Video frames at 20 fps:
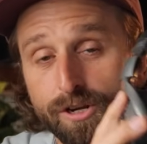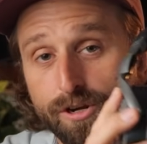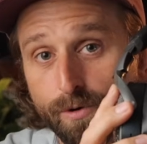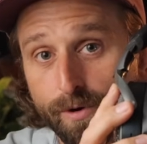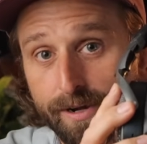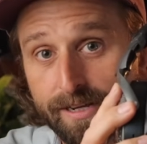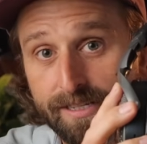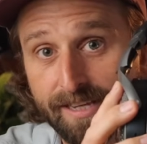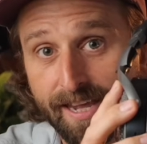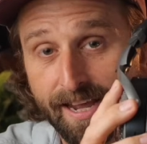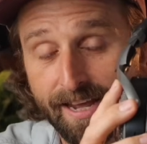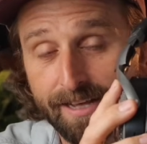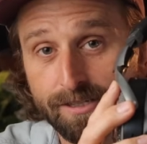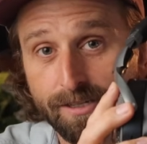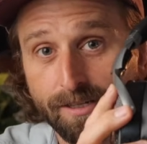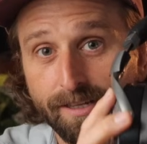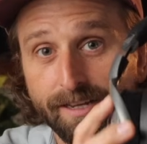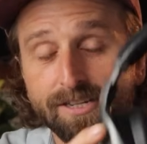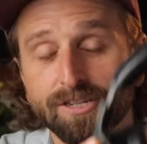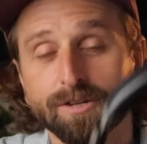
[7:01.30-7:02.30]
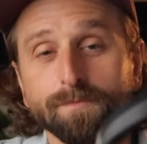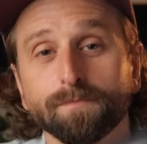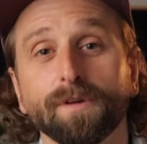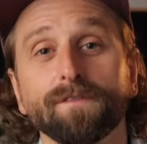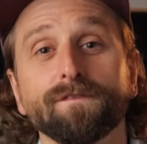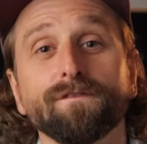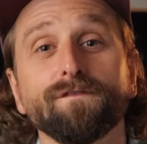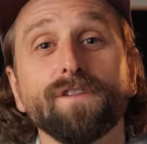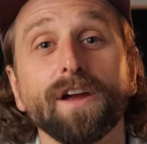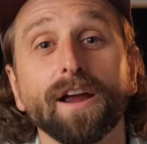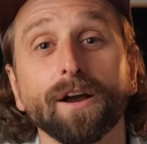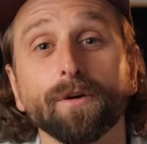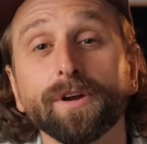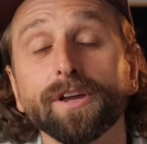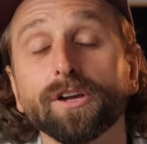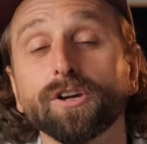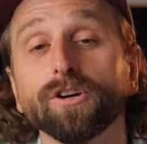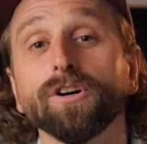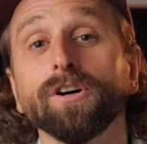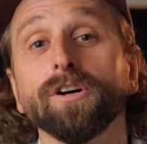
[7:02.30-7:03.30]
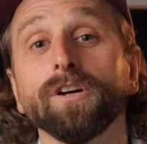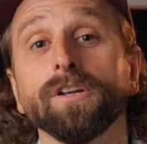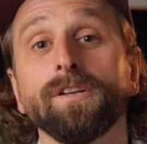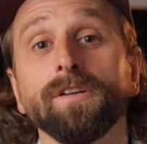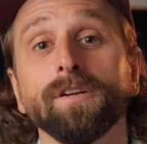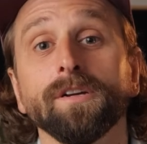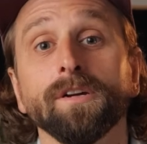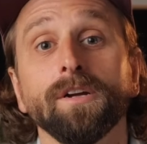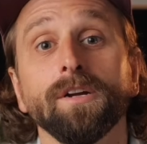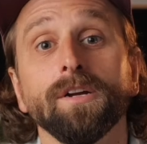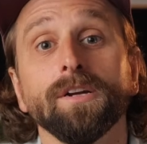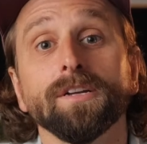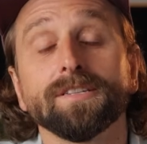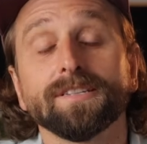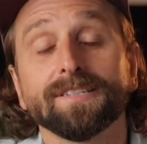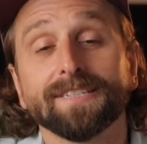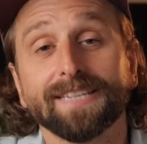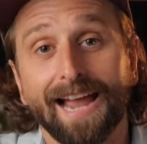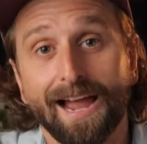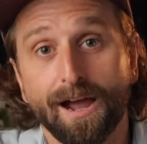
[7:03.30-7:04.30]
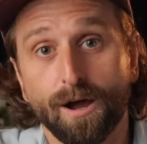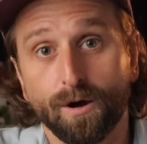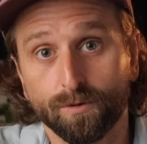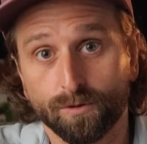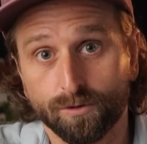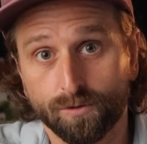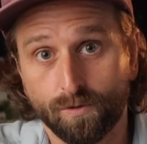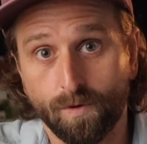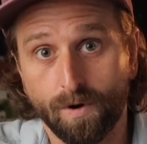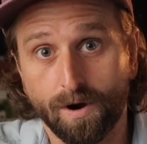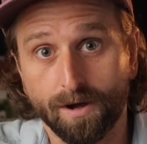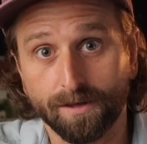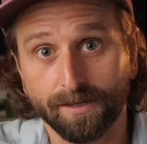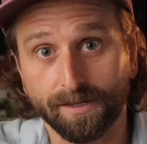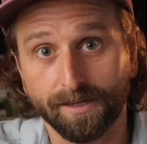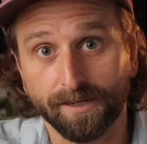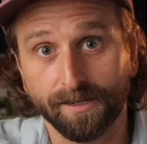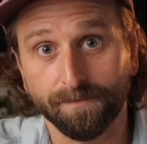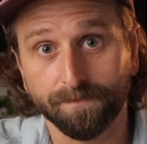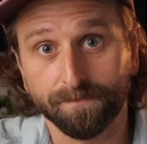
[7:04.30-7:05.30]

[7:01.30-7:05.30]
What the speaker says: noise cancellation, but very good sound quality.